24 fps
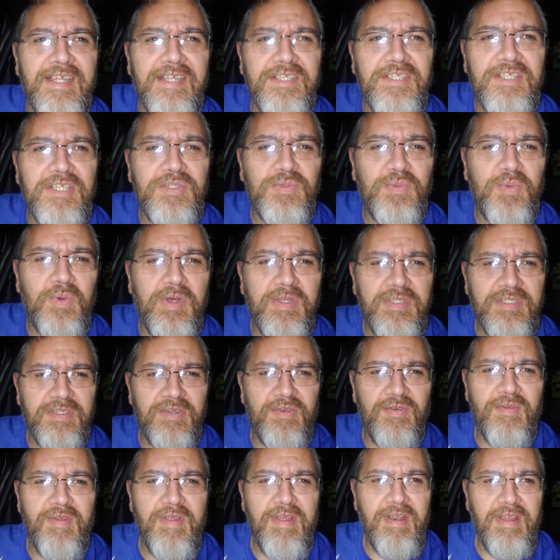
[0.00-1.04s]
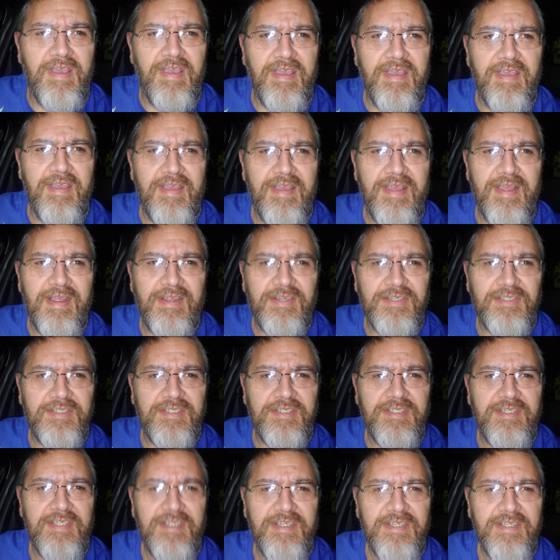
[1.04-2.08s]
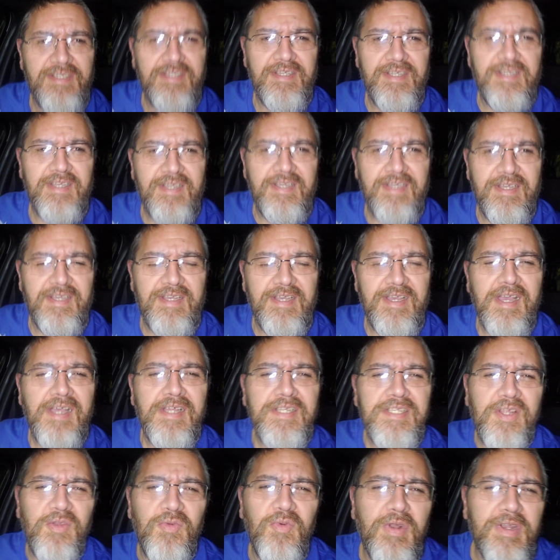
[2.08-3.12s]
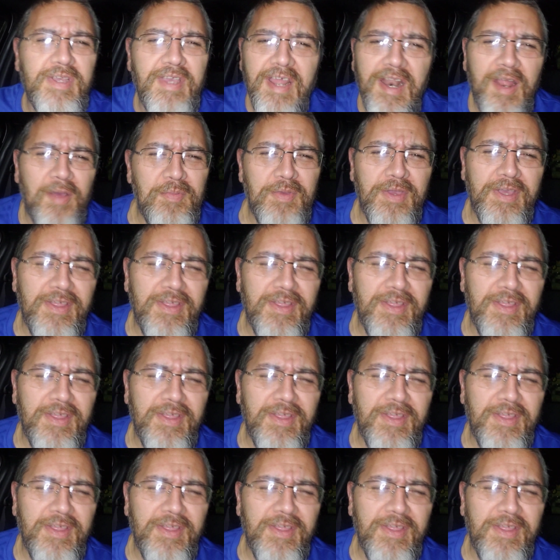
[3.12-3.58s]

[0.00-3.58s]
just wasn't ready actually. Didn't want to get up